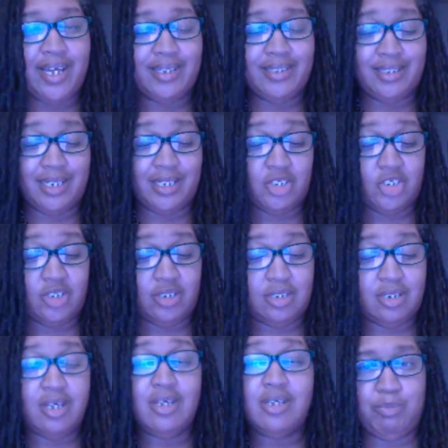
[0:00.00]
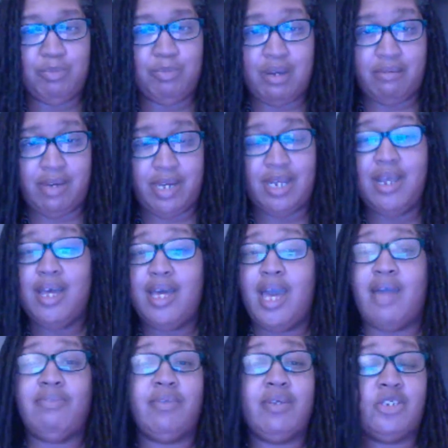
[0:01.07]
during this period.
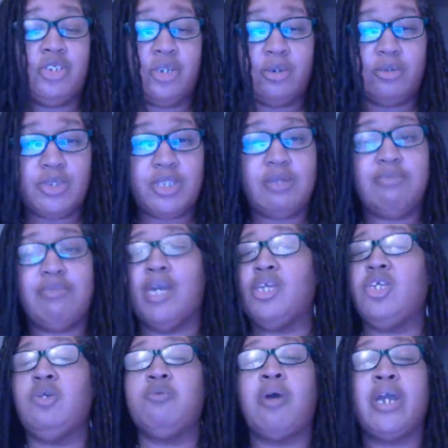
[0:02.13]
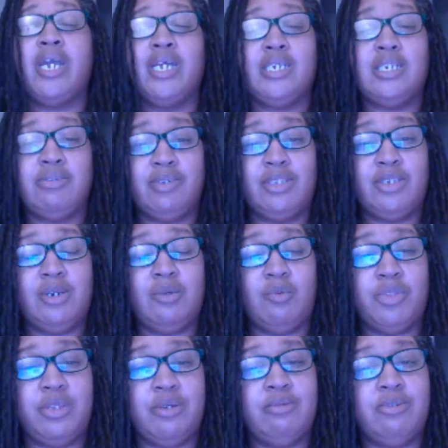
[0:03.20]
And this shows them that you are interested in
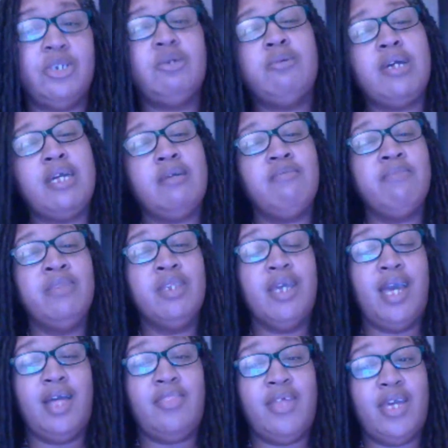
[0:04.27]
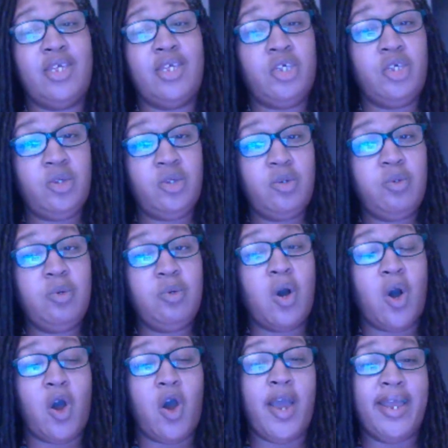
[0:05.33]
what they're doing and that you
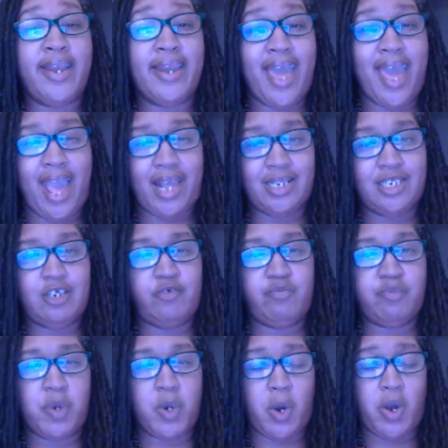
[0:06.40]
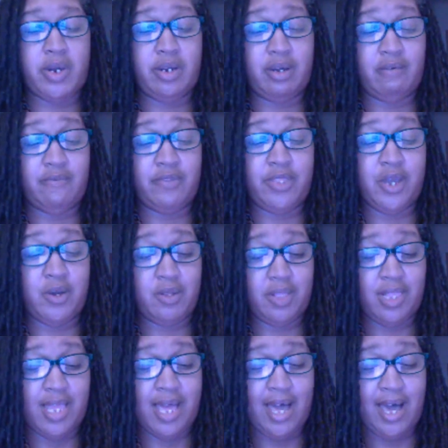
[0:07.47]
are an active part of their
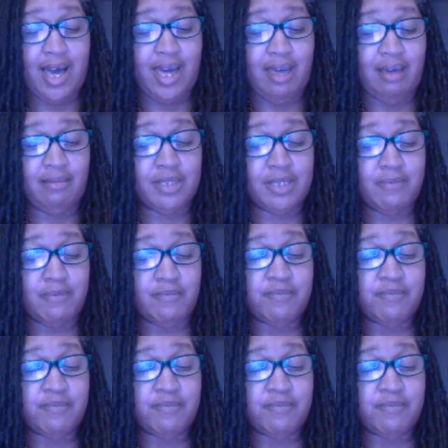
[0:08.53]
lives.